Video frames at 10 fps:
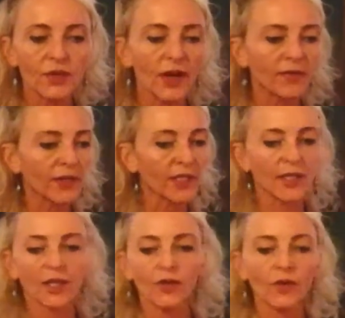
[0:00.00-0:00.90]
traveling in
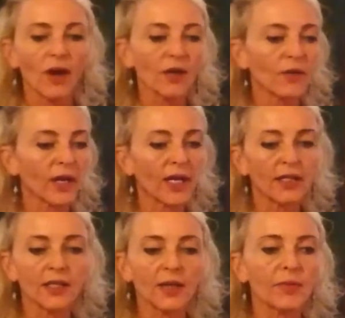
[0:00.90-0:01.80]
Nicaragua,
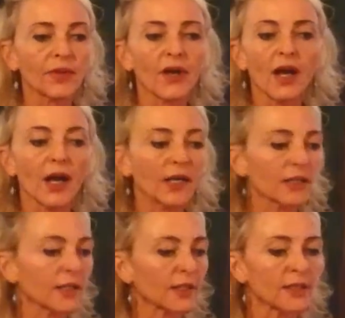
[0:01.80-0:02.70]
ended up in the
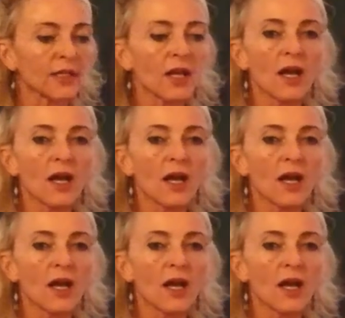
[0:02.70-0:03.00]
highlands